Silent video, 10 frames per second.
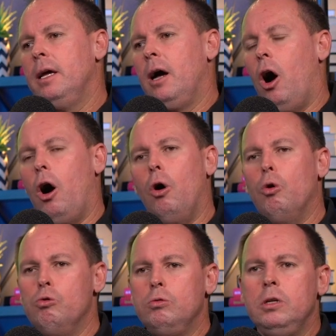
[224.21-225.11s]

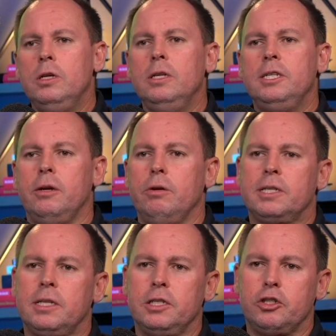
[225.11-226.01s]
hold
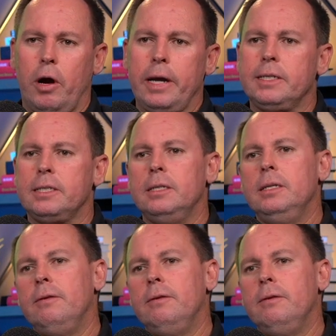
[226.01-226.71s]
serious constraints